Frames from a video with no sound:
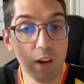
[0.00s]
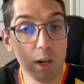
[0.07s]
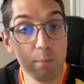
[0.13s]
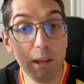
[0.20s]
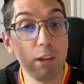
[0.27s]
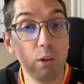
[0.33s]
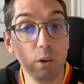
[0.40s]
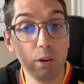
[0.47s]
got to
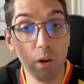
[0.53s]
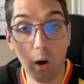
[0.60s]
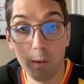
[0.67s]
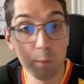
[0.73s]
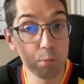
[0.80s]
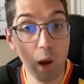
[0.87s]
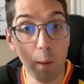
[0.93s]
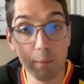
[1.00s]
make good on
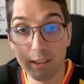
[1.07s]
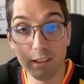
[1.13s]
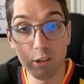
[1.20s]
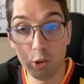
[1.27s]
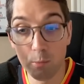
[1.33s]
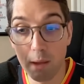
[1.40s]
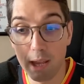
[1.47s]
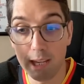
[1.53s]
the promises
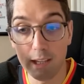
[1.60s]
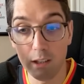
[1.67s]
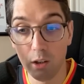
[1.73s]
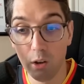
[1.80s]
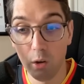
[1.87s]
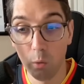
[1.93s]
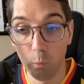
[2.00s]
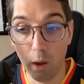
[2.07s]
you made
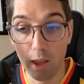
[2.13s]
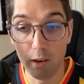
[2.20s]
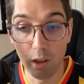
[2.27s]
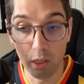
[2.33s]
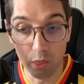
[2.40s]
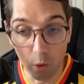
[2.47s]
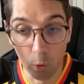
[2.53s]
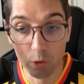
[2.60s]
when
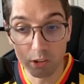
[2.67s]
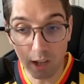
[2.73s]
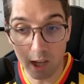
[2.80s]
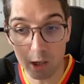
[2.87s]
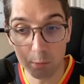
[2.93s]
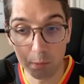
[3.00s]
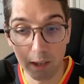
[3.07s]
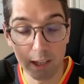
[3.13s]
those
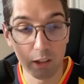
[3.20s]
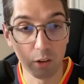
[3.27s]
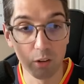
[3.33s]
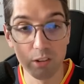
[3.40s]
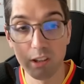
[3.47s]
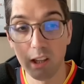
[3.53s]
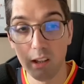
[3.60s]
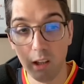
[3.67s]
kind of
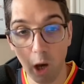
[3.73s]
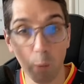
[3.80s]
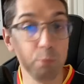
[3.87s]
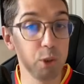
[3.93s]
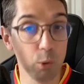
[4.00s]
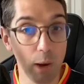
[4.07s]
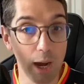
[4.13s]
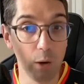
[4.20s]
players helped
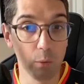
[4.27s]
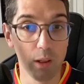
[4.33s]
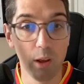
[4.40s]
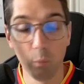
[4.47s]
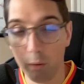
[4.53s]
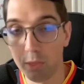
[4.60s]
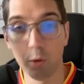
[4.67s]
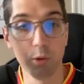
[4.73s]
you out
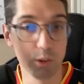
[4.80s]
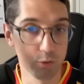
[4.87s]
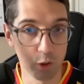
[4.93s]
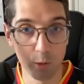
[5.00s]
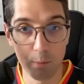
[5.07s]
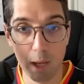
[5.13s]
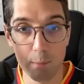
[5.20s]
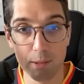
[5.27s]
with those
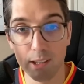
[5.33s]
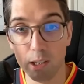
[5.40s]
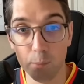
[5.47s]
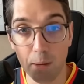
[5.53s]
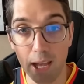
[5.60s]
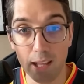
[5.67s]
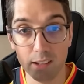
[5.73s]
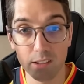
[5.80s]
deferred payments in the
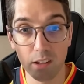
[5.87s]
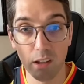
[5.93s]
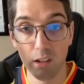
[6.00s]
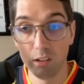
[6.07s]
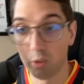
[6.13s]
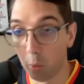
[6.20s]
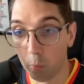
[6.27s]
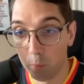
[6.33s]
past.
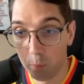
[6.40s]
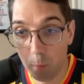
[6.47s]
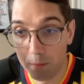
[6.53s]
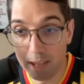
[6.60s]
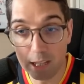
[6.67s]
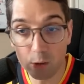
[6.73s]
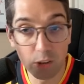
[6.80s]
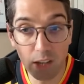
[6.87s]
So,
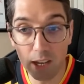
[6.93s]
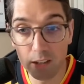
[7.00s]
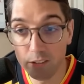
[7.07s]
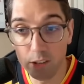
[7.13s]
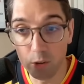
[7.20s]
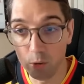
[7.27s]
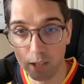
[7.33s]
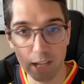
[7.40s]
that's what you got to do.
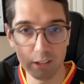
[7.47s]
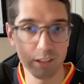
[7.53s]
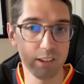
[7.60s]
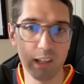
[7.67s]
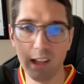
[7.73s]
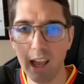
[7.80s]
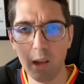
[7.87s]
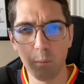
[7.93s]
You can't just
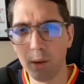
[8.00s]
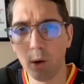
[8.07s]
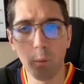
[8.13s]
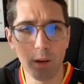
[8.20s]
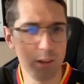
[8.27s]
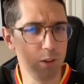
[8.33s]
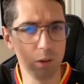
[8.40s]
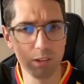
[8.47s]
say, hey, we don't
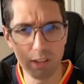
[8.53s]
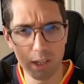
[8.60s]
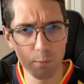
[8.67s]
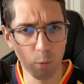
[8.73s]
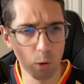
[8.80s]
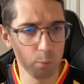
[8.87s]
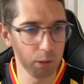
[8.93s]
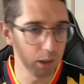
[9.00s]
want to do this
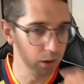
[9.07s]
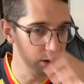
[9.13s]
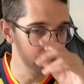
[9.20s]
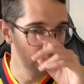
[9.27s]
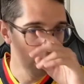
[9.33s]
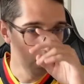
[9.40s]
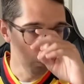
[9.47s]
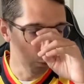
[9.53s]
anymore because
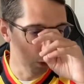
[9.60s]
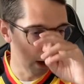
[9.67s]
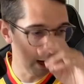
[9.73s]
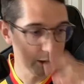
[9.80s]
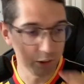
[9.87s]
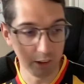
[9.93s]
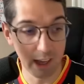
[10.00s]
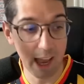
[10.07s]
we're
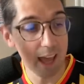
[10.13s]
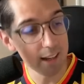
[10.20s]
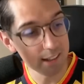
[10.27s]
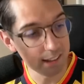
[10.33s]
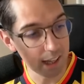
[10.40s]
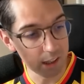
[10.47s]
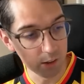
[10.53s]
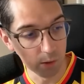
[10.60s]
actually ahead of
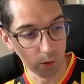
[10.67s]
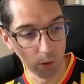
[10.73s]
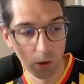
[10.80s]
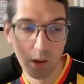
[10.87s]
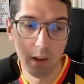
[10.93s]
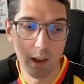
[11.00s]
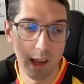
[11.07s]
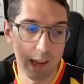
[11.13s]
schedule
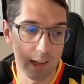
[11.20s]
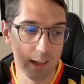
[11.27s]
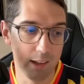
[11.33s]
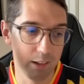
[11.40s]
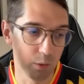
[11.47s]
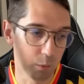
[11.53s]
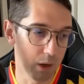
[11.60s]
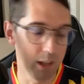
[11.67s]

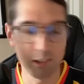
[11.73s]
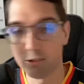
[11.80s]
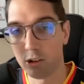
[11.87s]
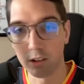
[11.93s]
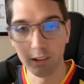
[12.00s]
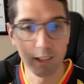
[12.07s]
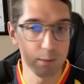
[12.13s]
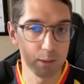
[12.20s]
and we're not
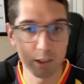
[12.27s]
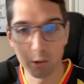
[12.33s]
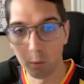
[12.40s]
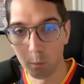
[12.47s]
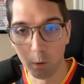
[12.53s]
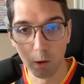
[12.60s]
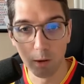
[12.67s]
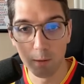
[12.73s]
struggling as much as we
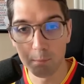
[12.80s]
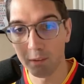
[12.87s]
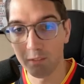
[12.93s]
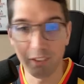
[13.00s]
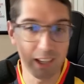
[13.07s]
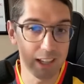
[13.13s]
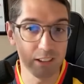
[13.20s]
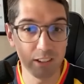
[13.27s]
were, but
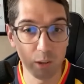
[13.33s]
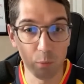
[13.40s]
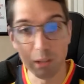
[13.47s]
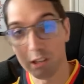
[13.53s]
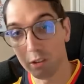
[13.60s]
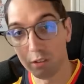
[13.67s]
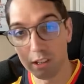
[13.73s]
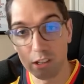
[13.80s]
financially we
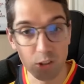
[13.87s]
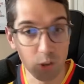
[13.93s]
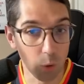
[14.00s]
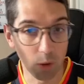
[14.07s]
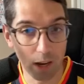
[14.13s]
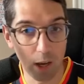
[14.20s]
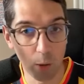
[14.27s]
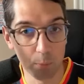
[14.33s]
still need
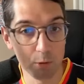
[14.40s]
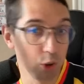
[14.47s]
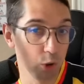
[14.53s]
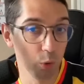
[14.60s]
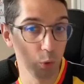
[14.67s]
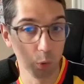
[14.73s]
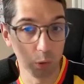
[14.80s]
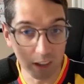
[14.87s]
your help
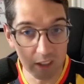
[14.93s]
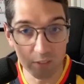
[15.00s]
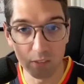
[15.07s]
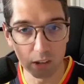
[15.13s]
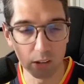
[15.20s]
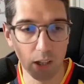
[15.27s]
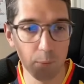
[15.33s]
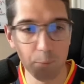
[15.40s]
to leave the
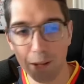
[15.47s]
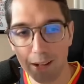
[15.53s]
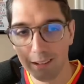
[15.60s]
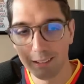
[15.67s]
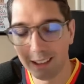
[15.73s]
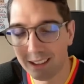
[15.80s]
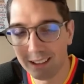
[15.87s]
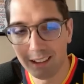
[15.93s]
club.
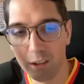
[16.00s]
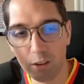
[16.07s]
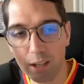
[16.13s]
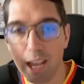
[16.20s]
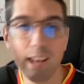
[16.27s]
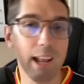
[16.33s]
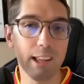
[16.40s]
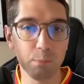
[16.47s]
Like, you
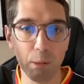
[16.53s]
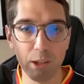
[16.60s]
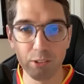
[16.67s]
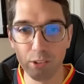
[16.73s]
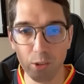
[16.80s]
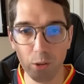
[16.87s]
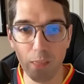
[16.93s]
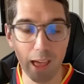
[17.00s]
can't ask
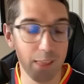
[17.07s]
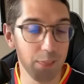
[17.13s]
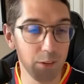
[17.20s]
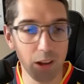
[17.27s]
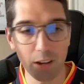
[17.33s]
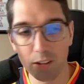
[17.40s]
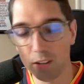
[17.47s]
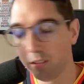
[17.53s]
players to do that, and they're
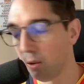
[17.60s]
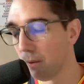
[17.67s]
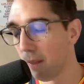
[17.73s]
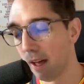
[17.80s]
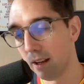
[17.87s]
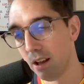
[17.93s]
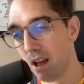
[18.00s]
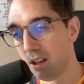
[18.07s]
not going to do
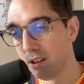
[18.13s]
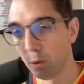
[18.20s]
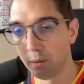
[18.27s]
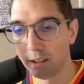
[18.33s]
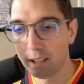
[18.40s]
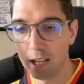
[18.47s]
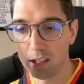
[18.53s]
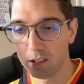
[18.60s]
that. So
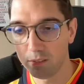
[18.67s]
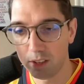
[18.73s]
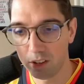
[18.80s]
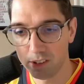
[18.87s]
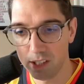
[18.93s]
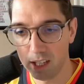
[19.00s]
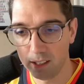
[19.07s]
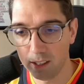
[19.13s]
in the case of Ter
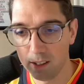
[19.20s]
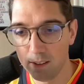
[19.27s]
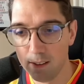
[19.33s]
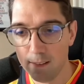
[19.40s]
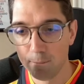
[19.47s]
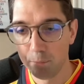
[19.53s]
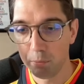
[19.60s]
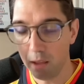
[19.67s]
Stegen,
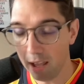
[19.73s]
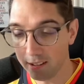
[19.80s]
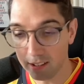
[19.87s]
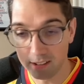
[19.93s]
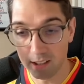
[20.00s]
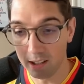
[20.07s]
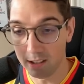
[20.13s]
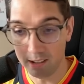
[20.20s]
as
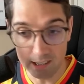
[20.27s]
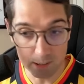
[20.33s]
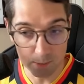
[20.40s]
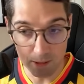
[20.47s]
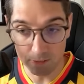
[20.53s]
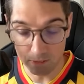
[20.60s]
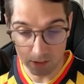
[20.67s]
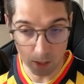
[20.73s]
I said, he's
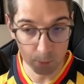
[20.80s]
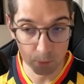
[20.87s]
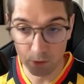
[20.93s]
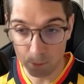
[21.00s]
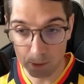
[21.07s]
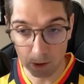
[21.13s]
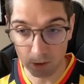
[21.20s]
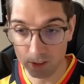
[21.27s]
made the number of
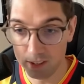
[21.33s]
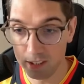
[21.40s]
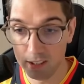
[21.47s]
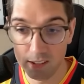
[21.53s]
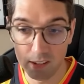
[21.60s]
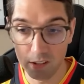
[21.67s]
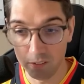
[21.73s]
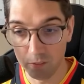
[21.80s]

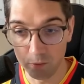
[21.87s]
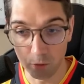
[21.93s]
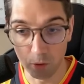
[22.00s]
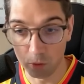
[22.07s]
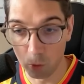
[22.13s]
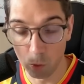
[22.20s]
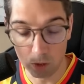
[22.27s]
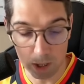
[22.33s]
appearances for
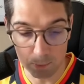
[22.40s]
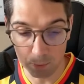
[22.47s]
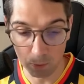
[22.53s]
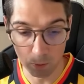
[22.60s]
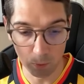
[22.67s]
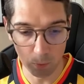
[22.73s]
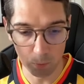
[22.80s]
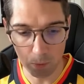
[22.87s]
a
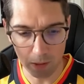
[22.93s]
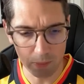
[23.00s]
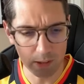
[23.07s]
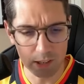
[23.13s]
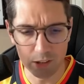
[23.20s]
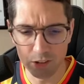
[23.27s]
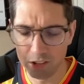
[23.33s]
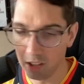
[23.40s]
goalkeeper. I
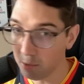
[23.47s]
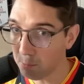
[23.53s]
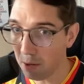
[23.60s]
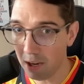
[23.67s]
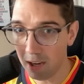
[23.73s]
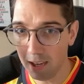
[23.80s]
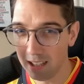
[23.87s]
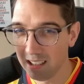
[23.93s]
think he's just
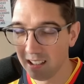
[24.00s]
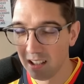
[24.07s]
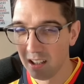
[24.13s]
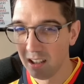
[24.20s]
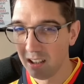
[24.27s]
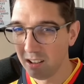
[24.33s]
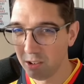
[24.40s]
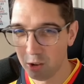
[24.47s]
behind
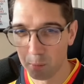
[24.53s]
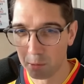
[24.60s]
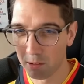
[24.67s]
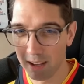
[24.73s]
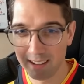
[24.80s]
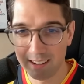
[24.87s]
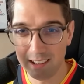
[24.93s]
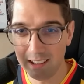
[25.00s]

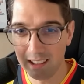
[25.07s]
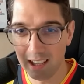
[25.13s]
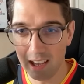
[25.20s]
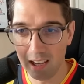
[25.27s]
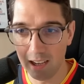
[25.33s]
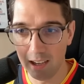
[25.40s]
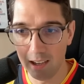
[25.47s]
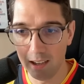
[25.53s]
Zubaretti
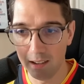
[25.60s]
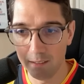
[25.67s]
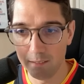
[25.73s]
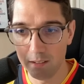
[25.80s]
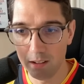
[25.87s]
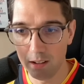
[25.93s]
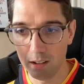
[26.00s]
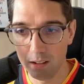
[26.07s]

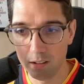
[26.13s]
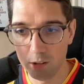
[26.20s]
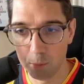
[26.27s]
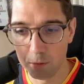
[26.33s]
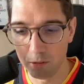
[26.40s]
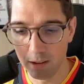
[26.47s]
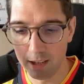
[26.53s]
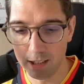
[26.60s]

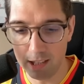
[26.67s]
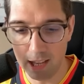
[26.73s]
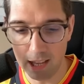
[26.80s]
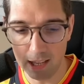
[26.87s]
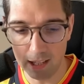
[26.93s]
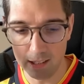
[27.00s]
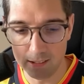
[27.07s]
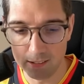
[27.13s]

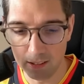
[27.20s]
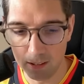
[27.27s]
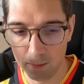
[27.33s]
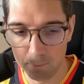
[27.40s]
and